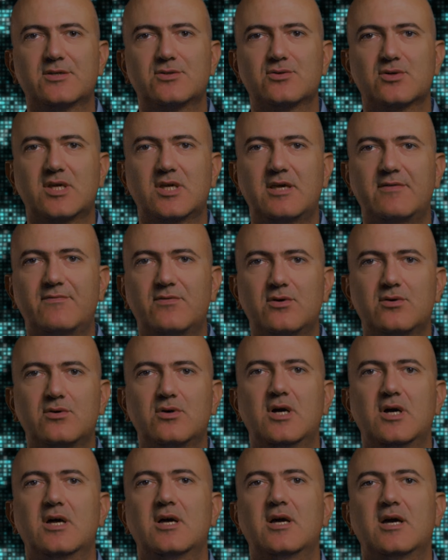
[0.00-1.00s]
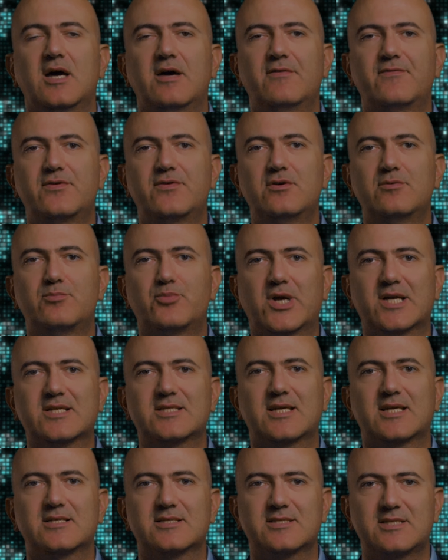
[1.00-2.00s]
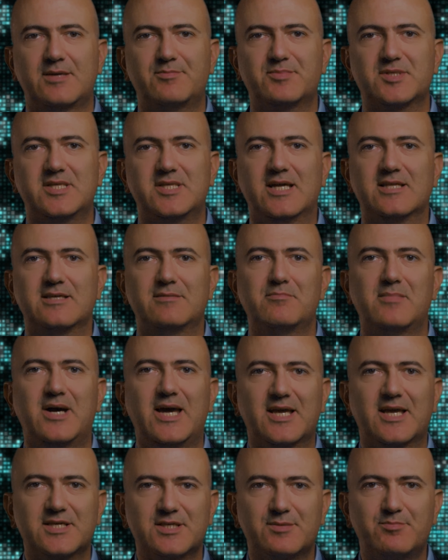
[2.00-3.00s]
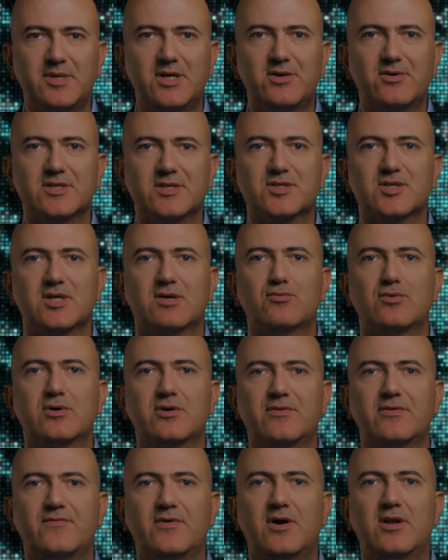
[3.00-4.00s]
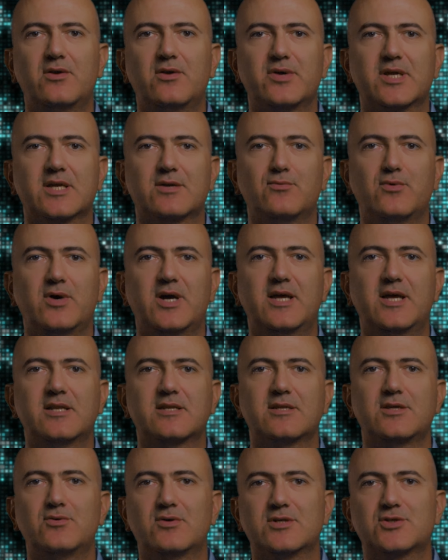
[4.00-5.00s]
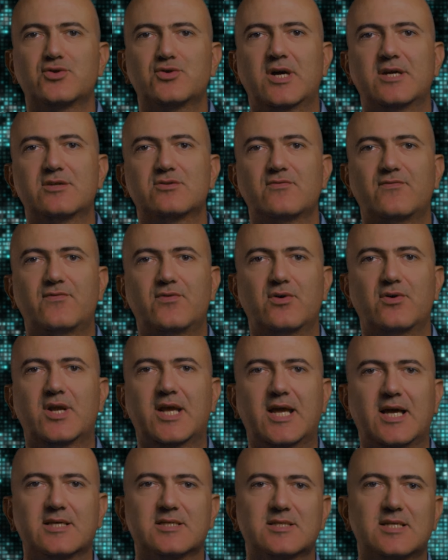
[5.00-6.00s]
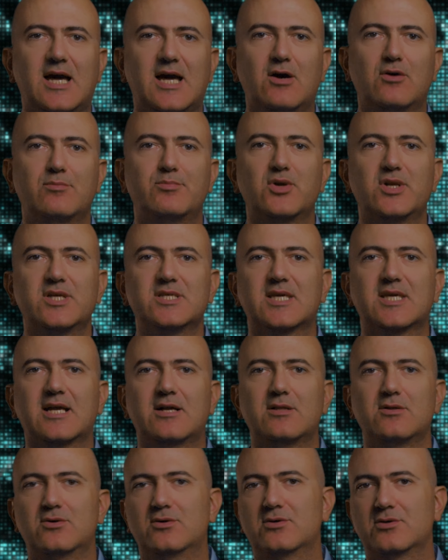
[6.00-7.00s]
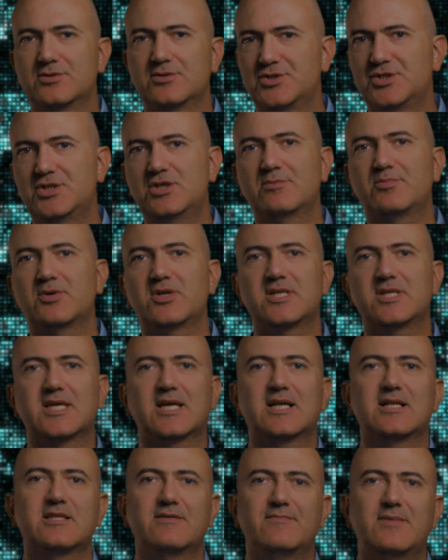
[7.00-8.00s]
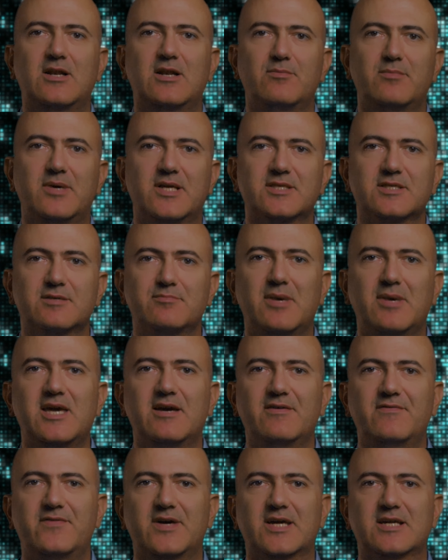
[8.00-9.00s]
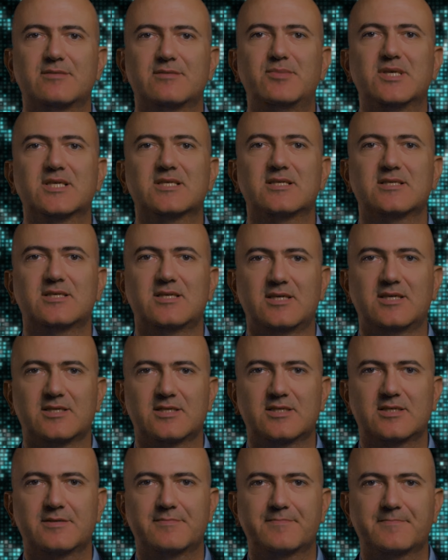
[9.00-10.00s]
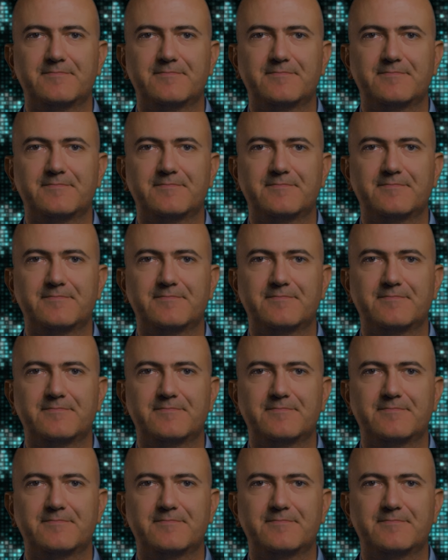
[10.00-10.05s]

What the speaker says: to give you a few practical tips that in my experience are worth following when you are trying to forecast how political or geopolitical developments may affect businesses.